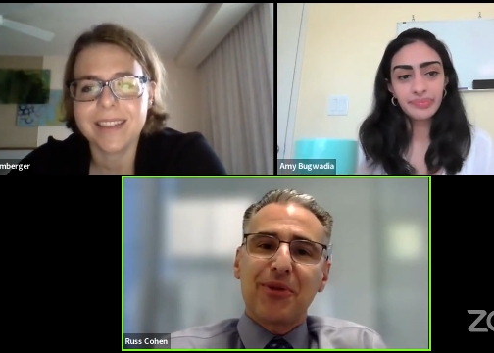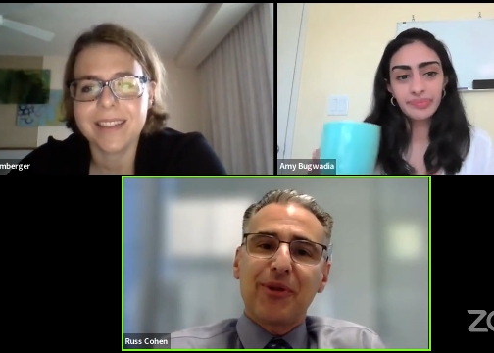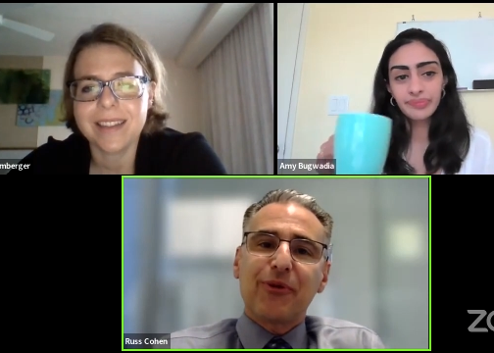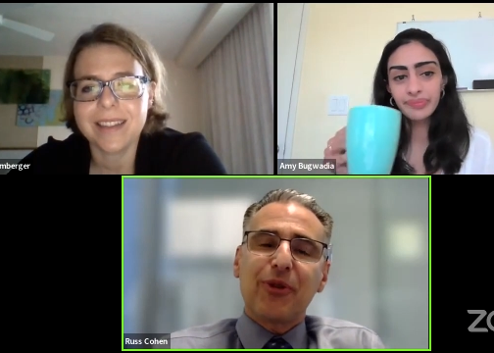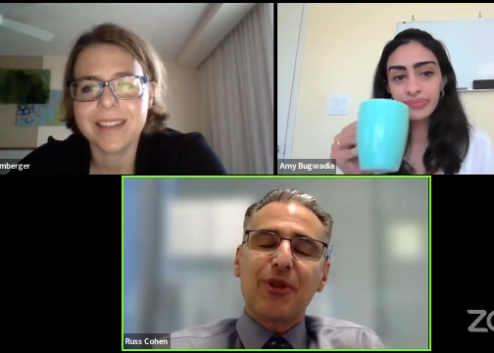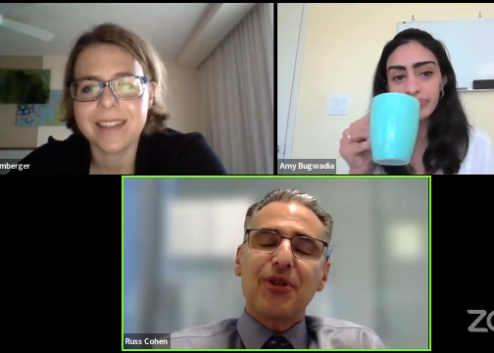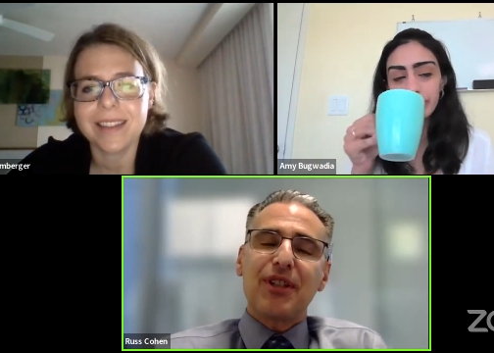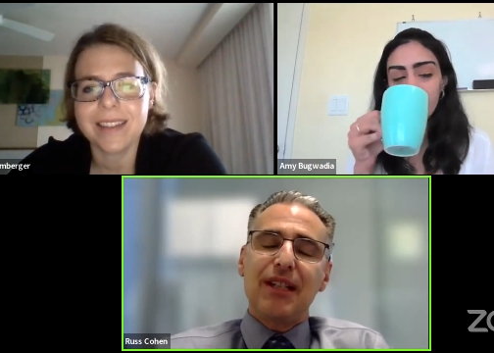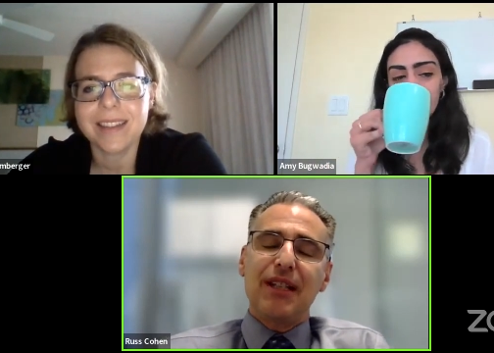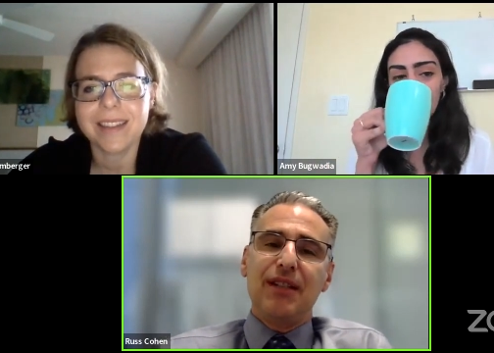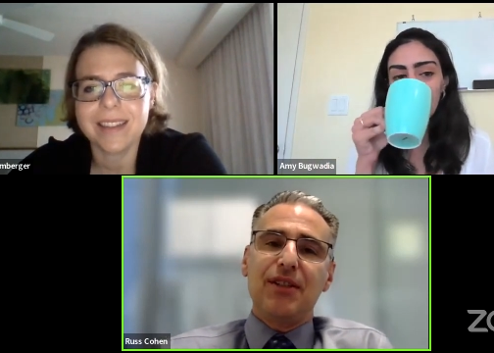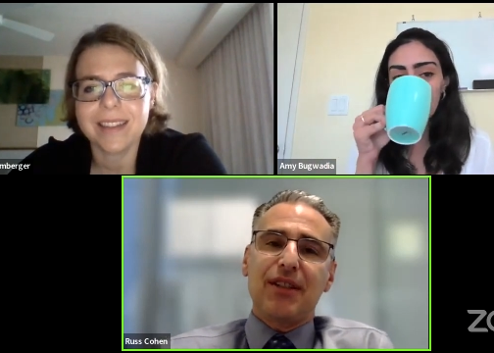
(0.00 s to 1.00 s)
Speaker 1: the first thing
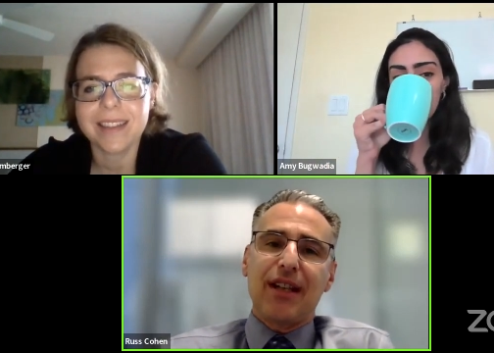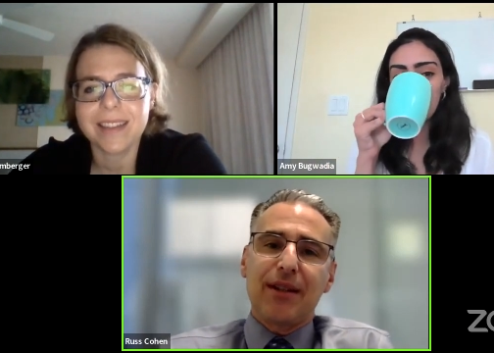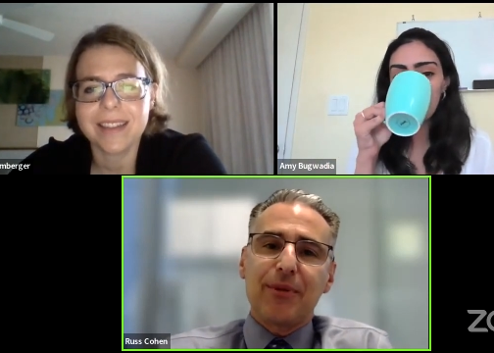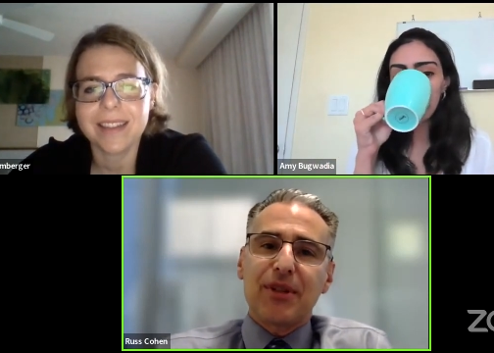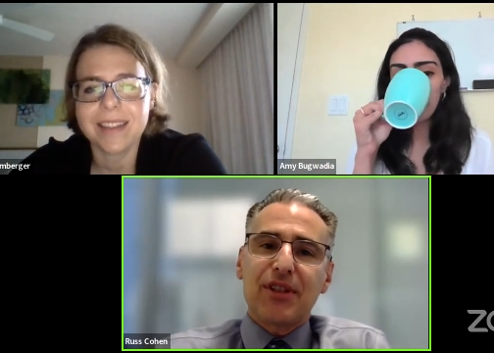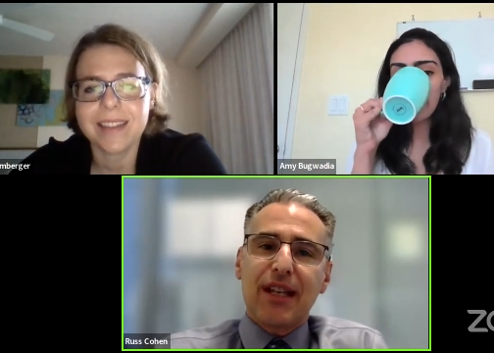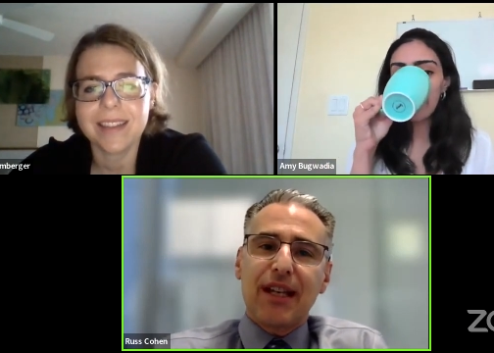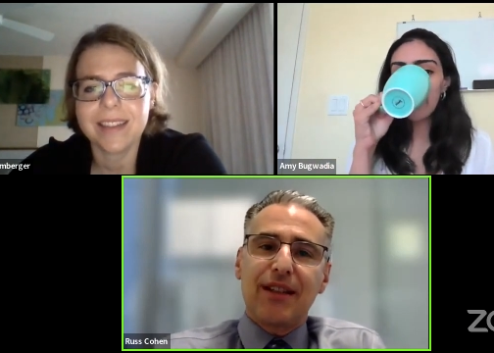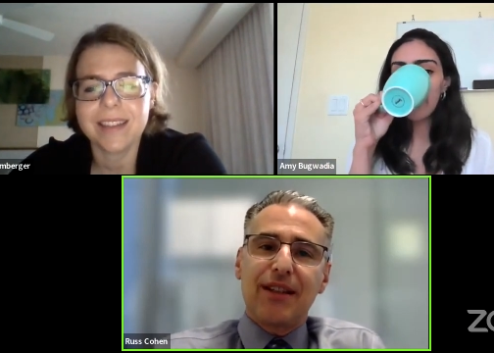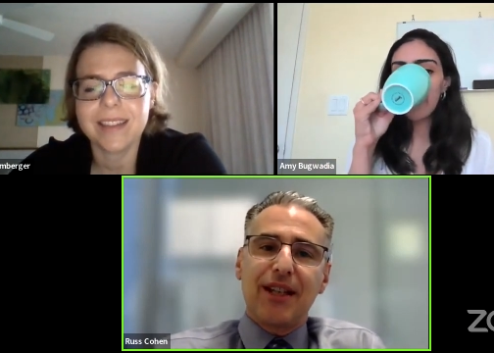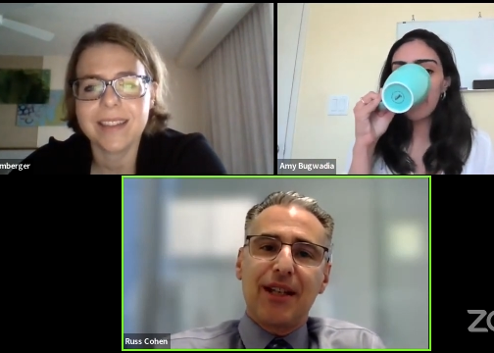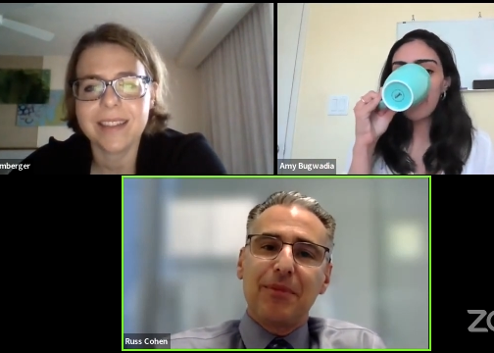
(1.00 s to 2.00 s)
he said would say to
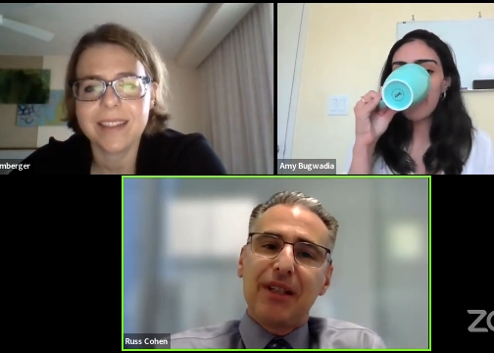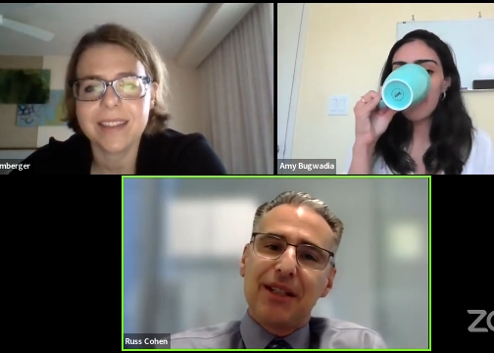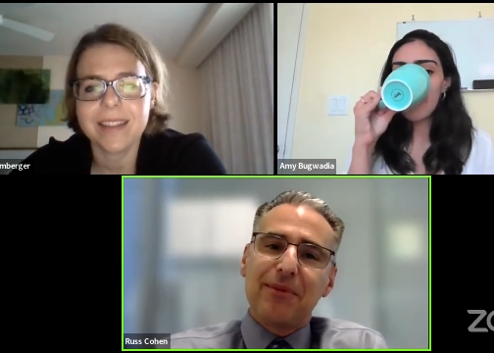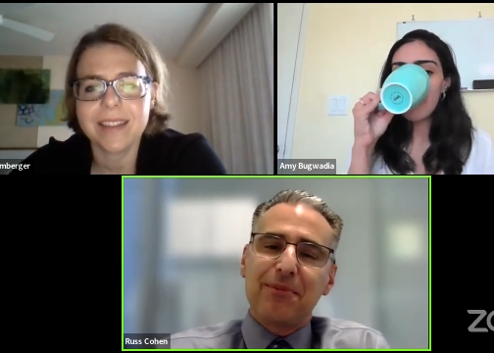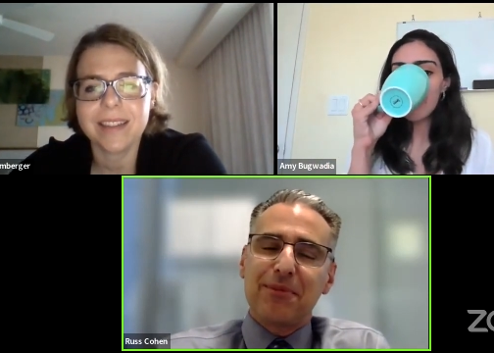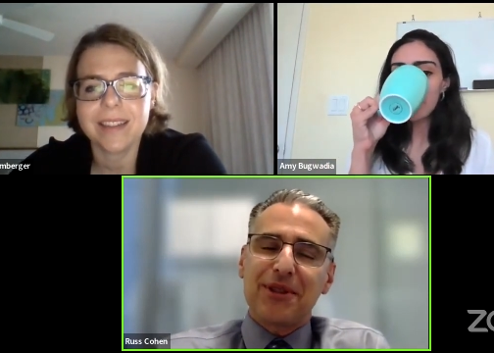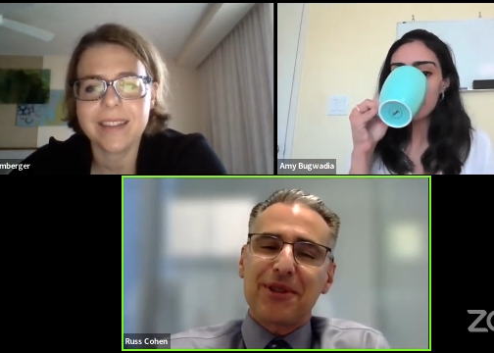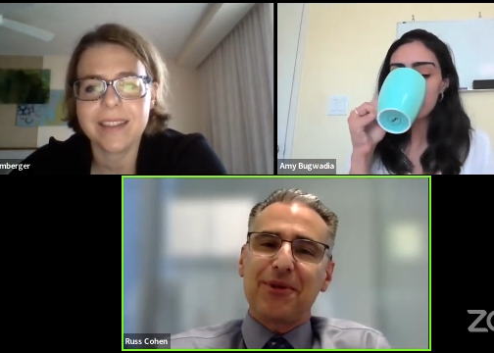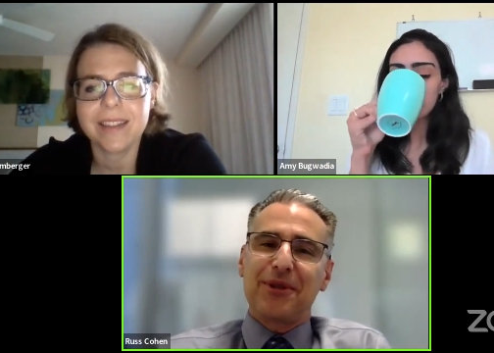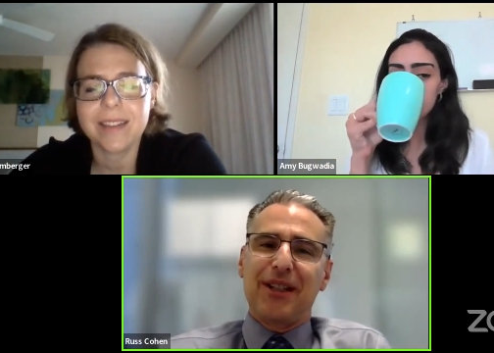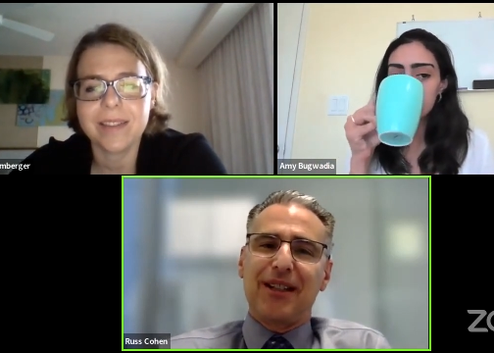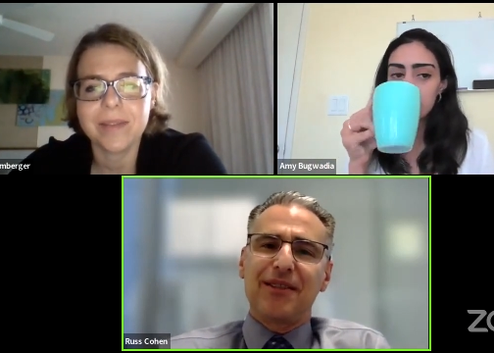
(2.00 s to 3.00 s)
them, and he still
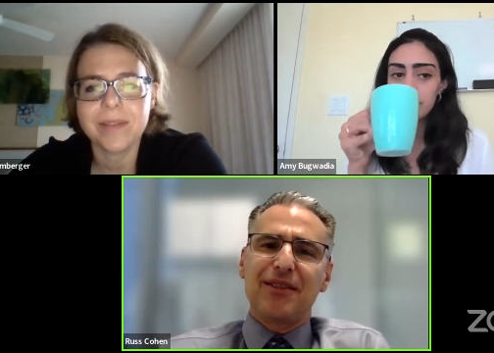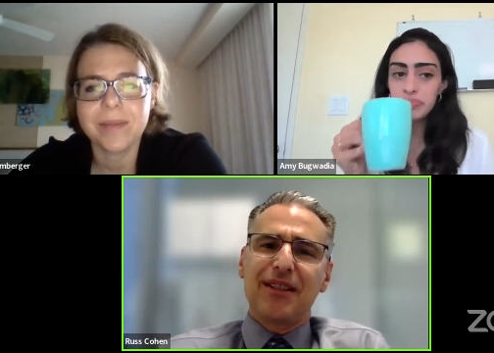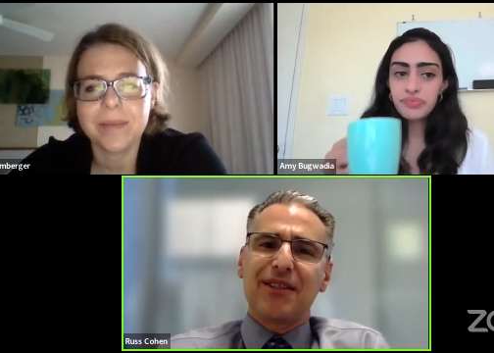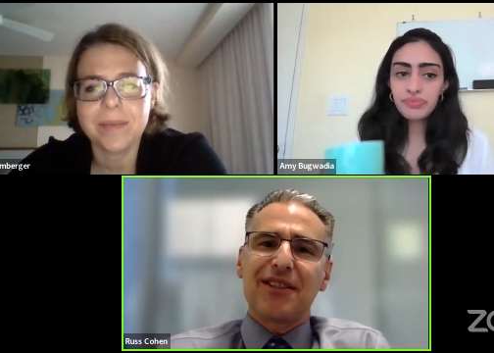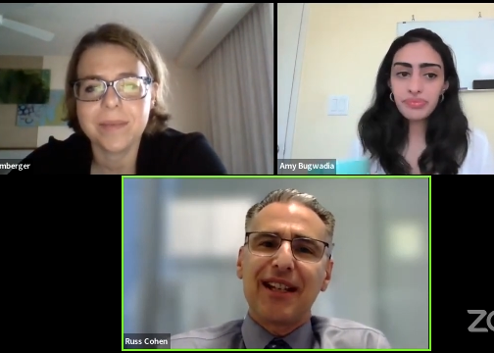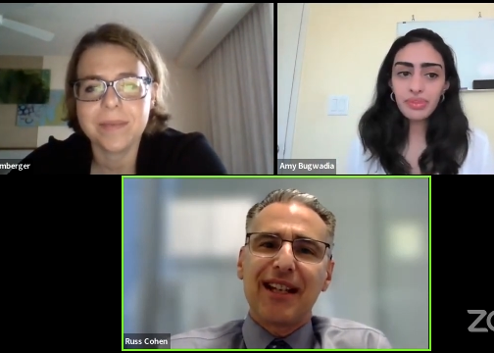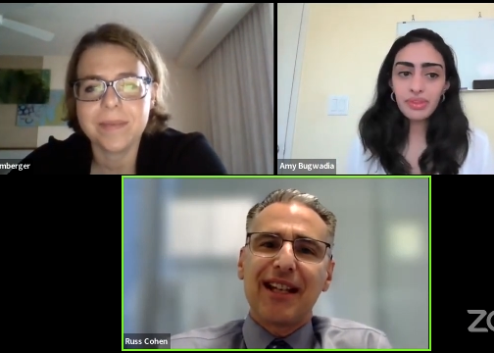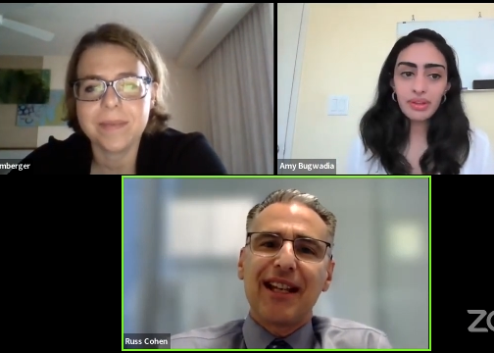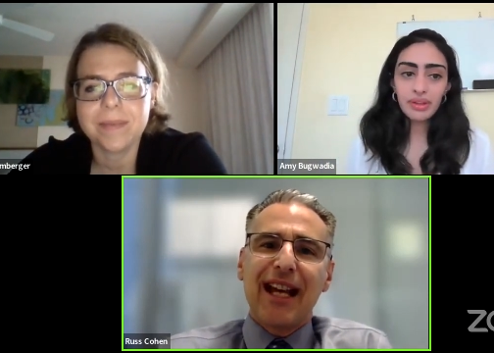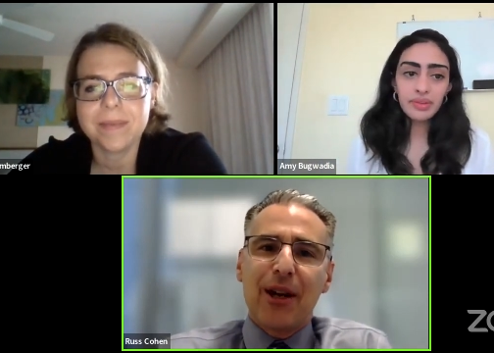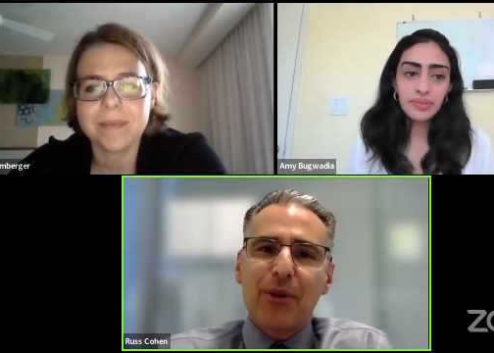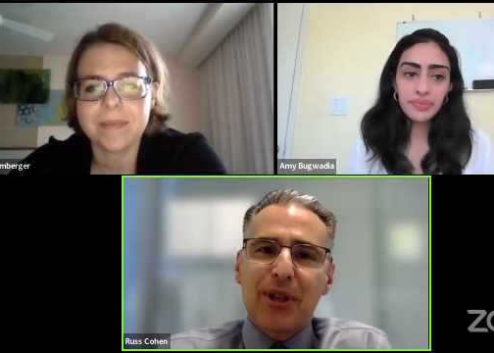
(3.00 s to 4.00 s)
does, is,
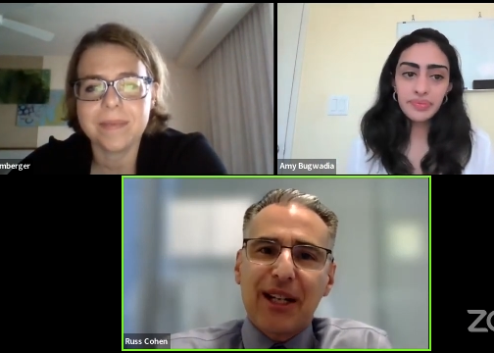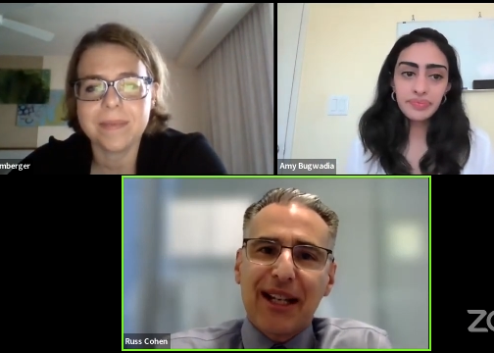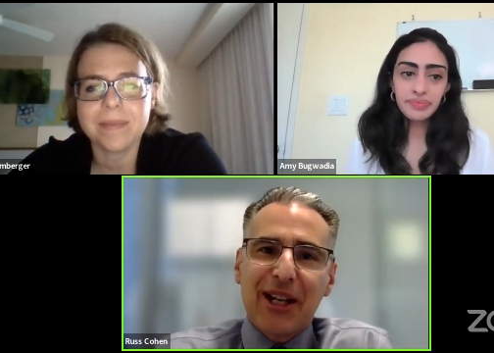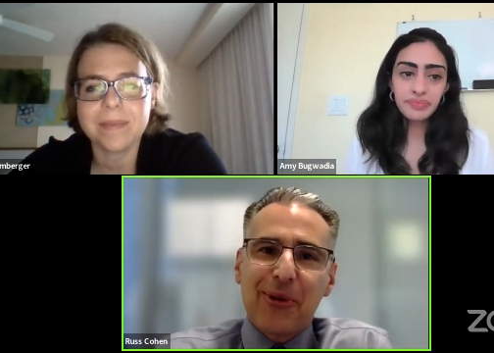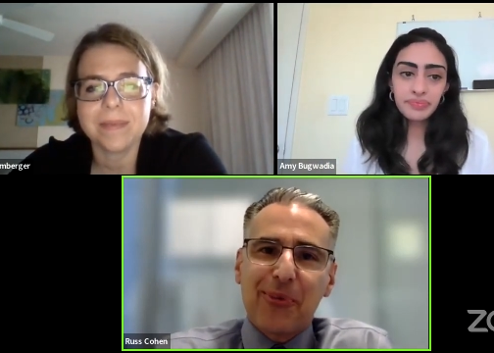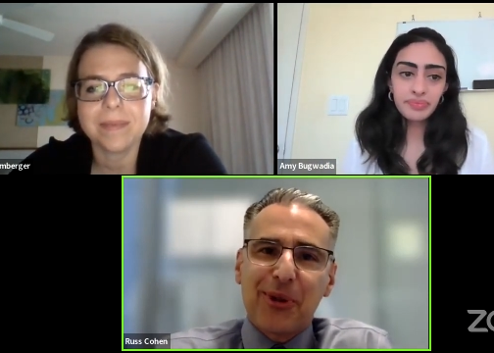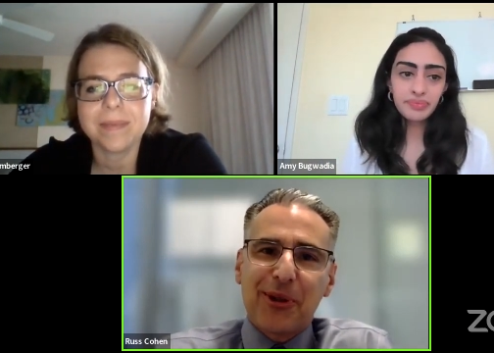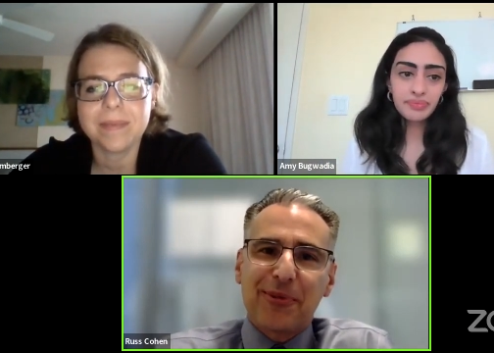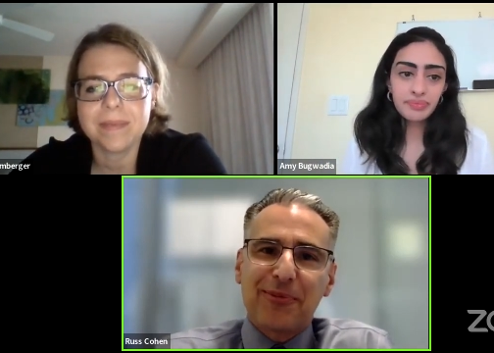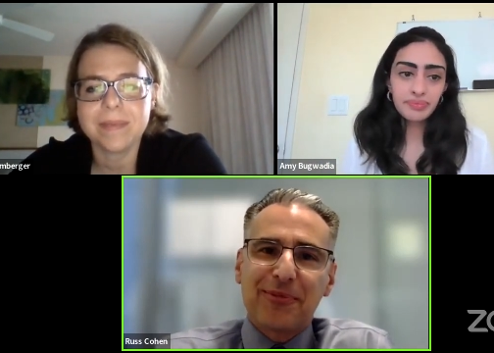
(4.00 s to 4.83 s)
"How can I help you?"